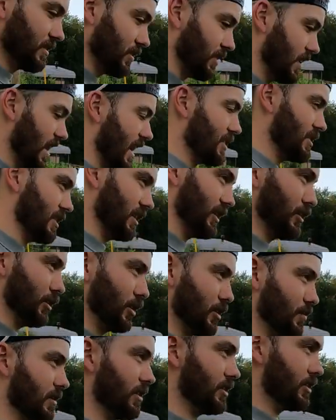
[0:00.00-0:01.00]
So it actually
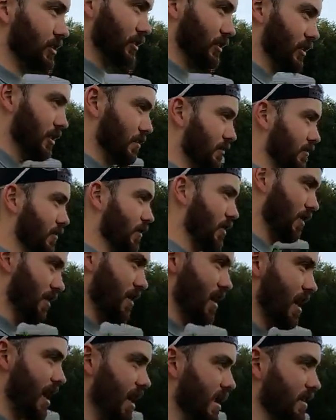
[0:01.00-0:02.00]
grouped, it just grouped
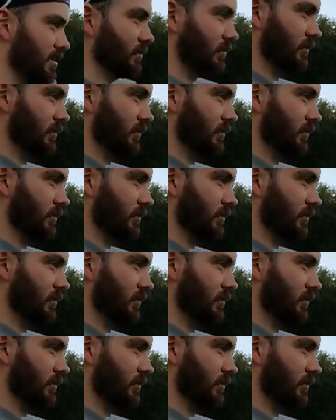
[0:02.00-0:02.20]
far right,